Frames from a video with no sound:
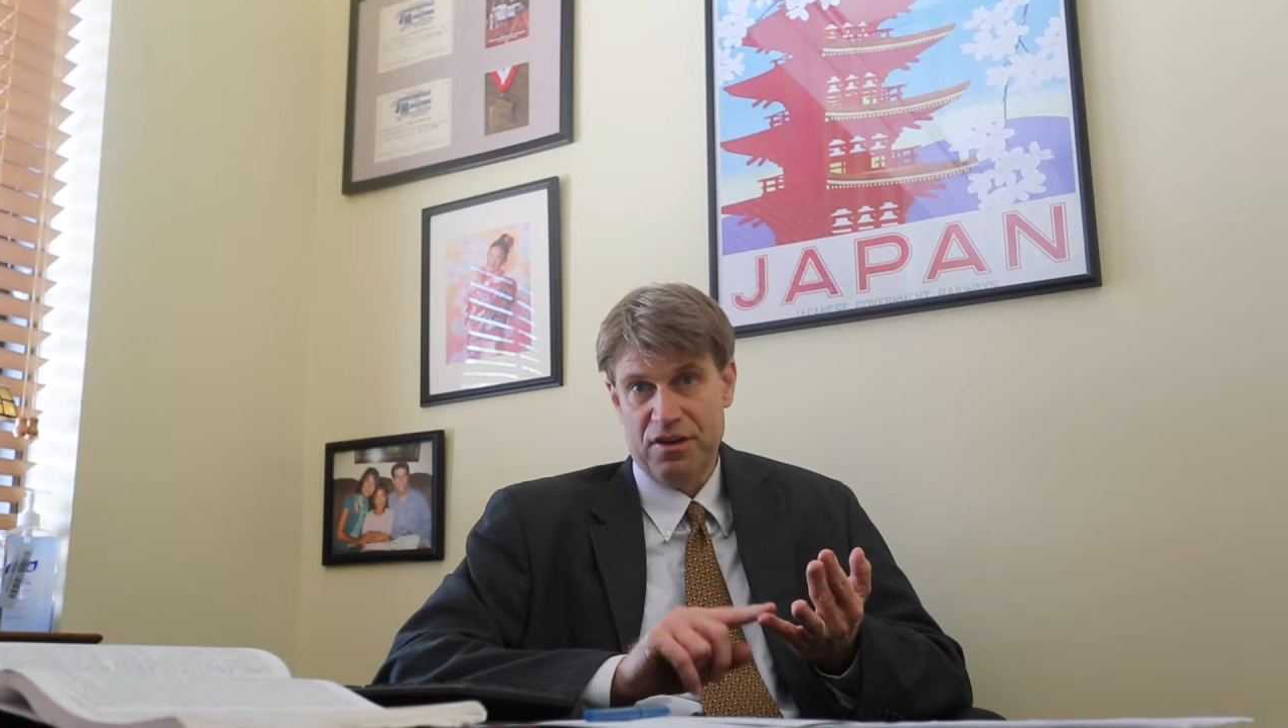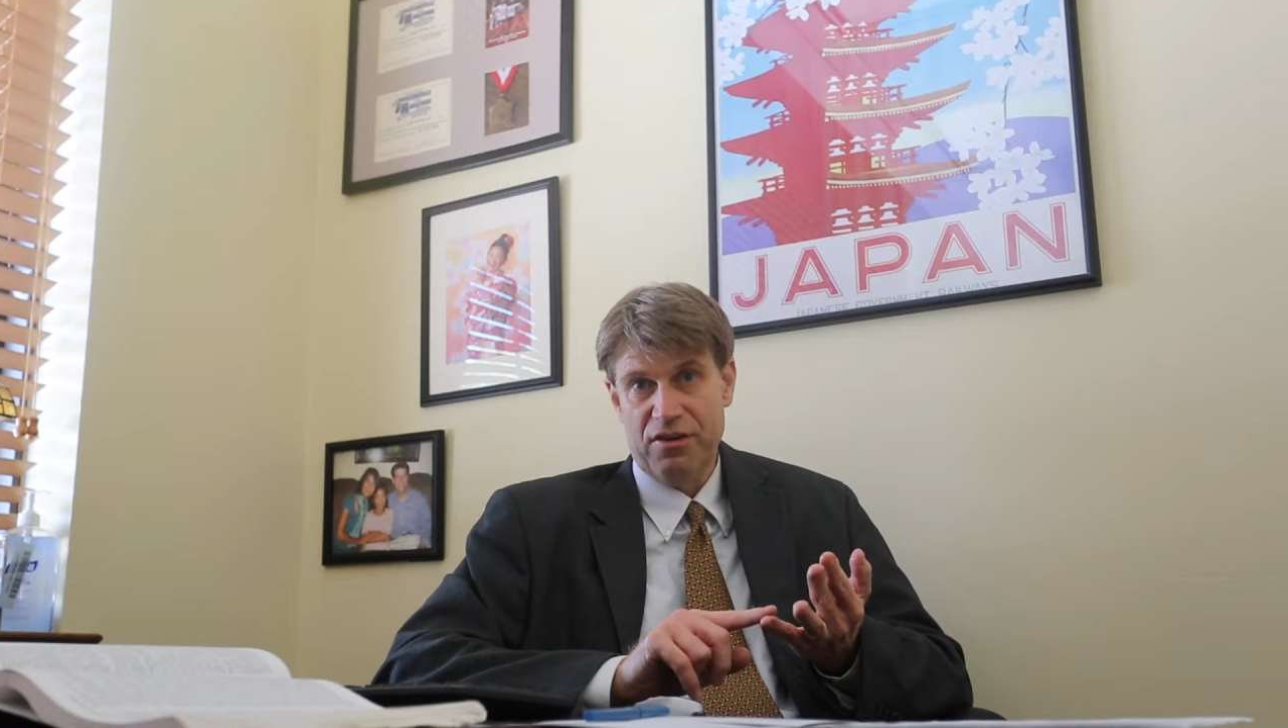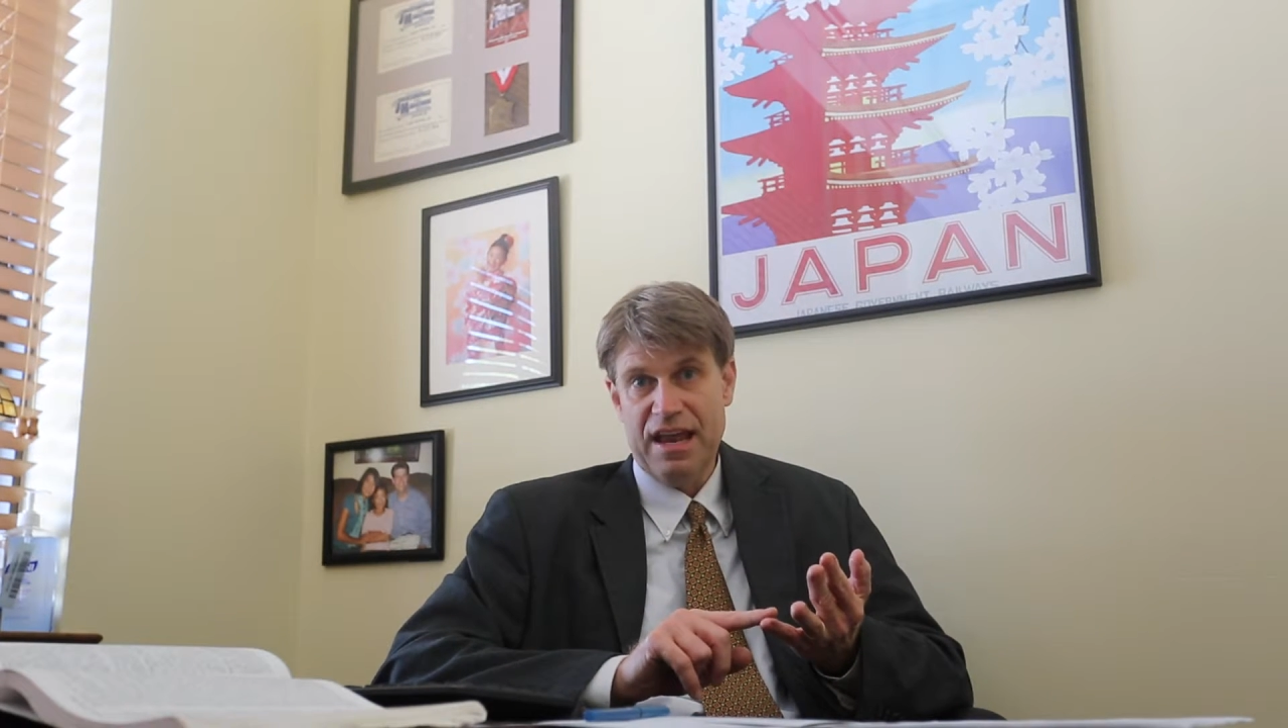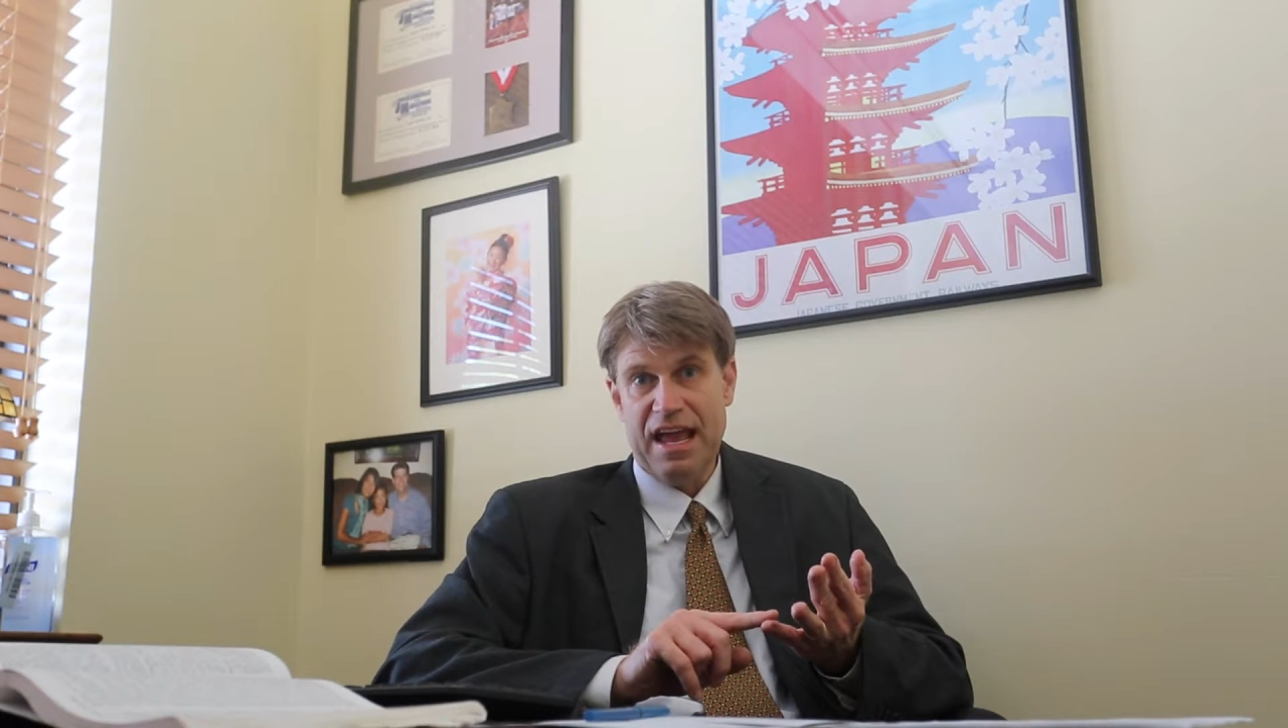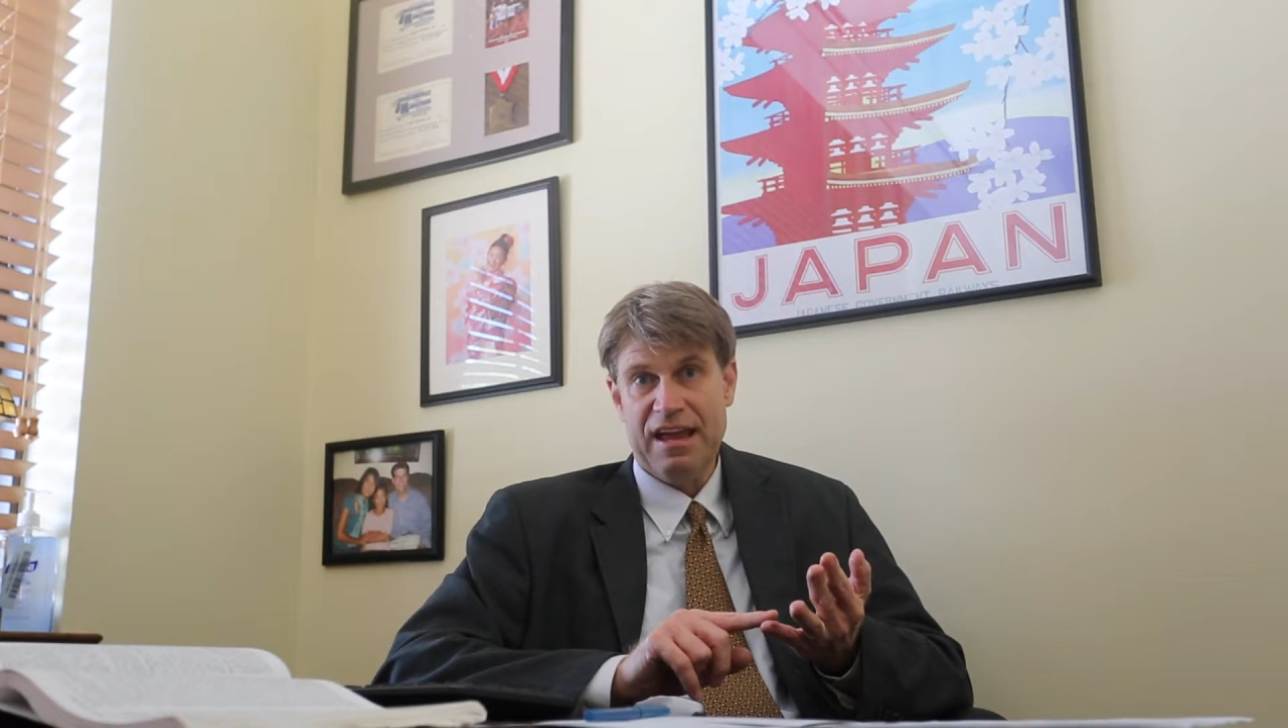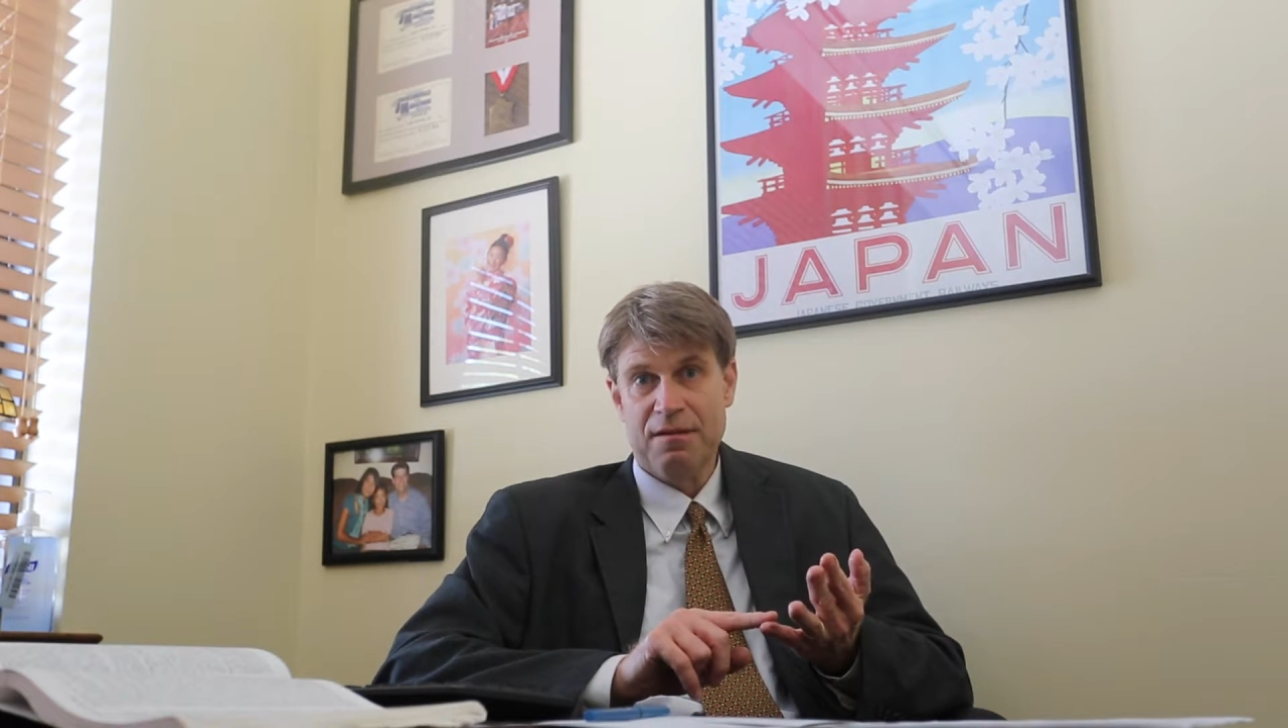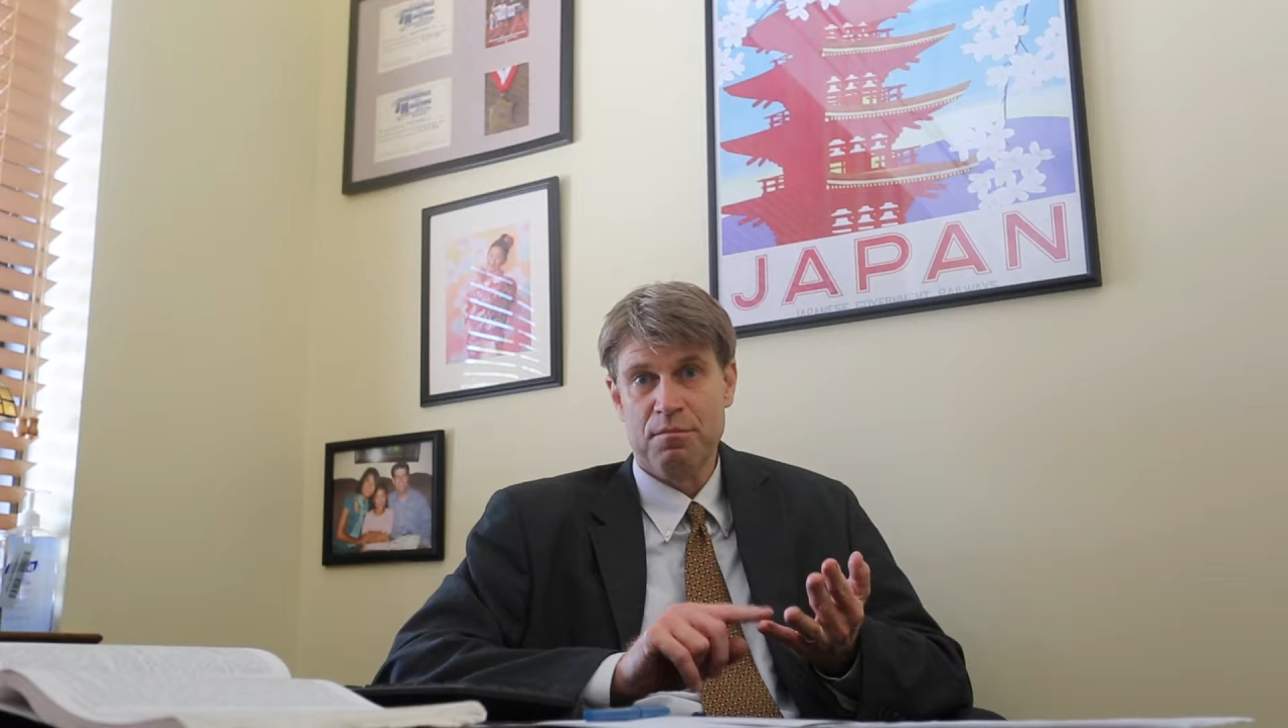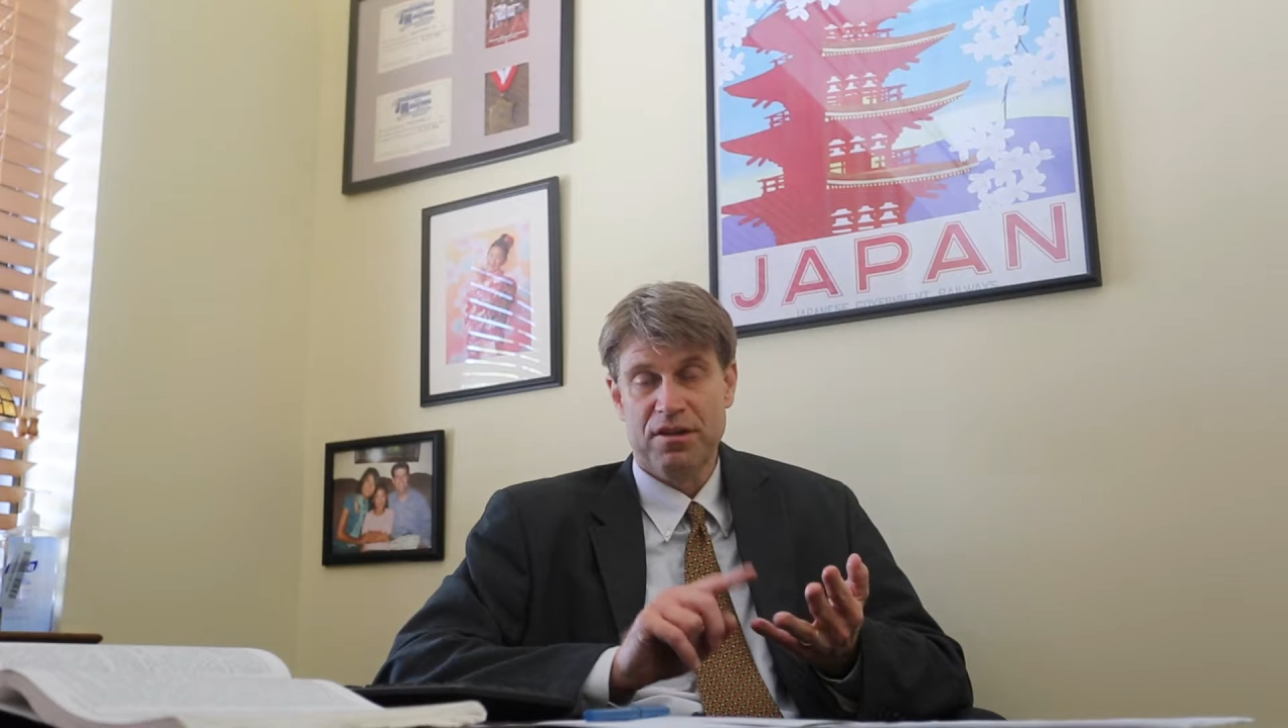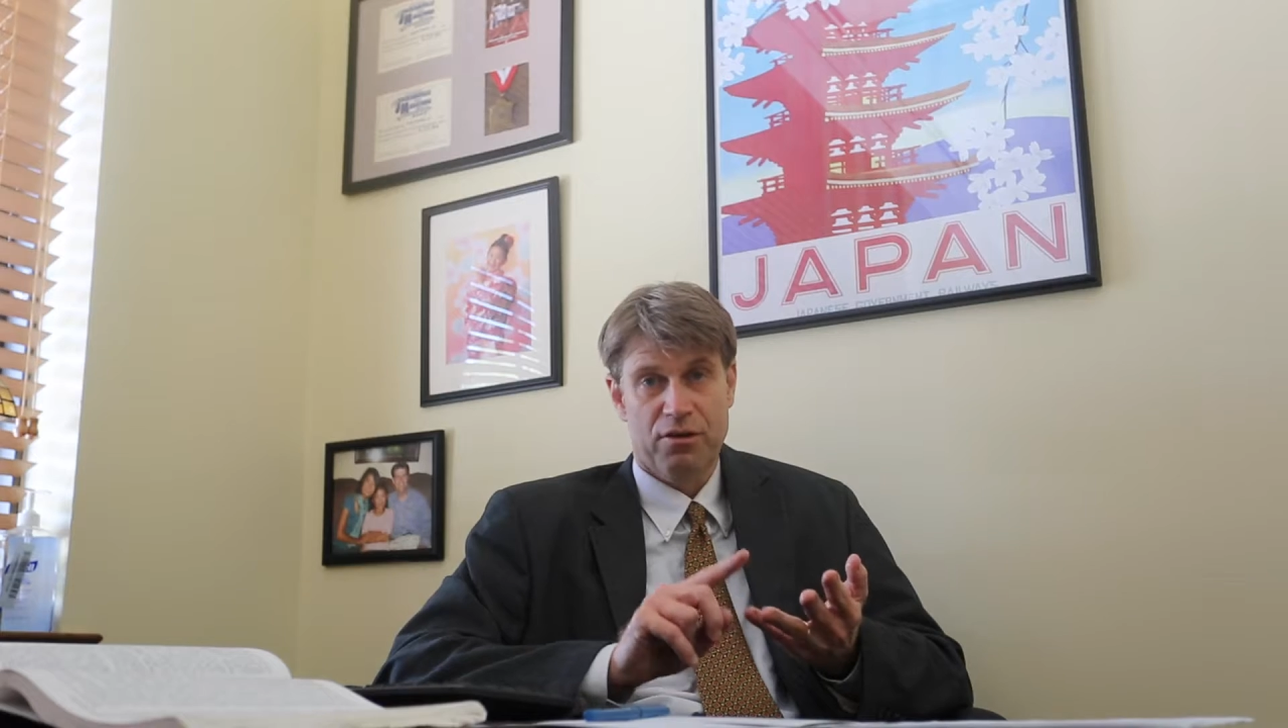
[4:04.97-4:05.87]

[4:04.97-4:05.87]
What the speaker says: your name,